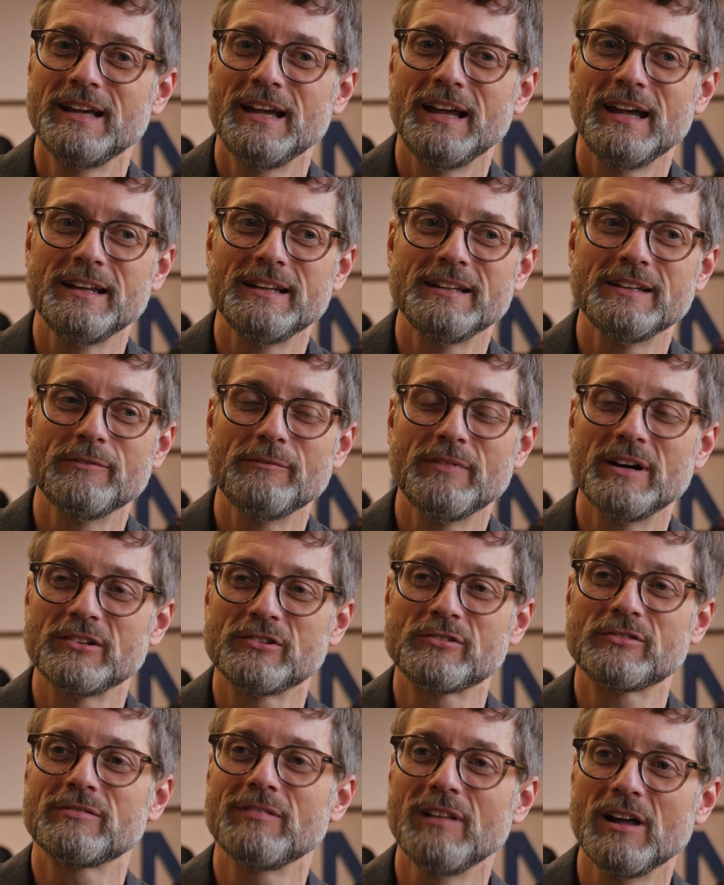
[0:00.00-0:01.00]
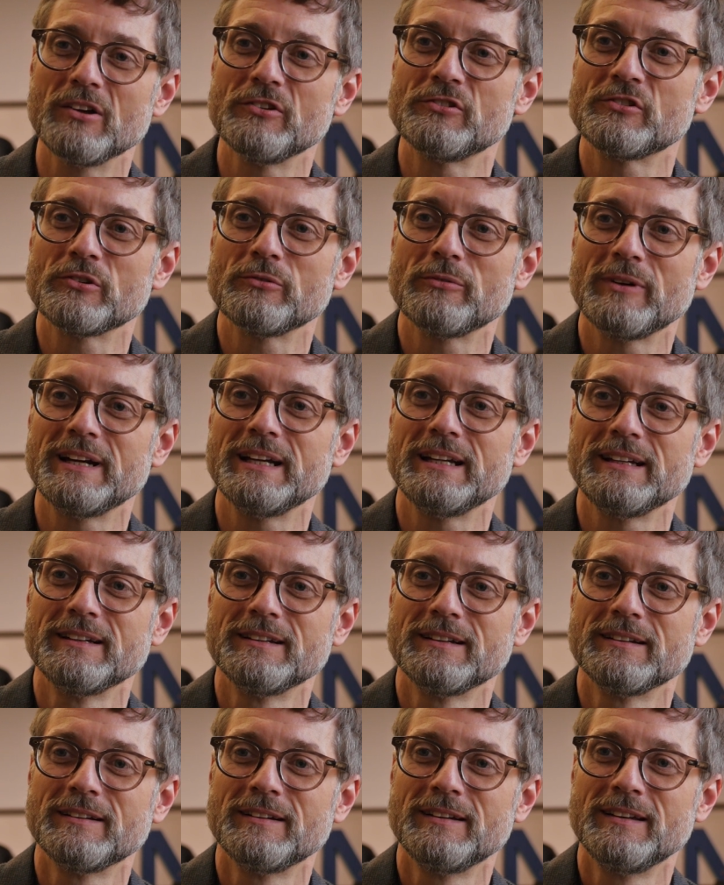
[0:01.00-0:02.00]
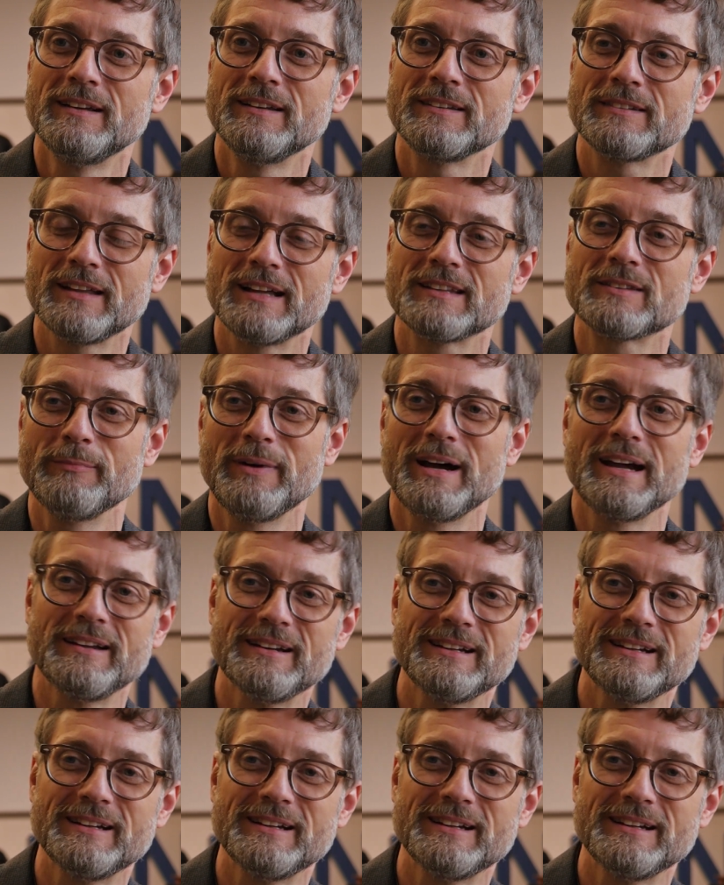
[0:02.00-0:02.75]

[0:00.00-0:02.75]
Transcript: and in a much larger way. So that's my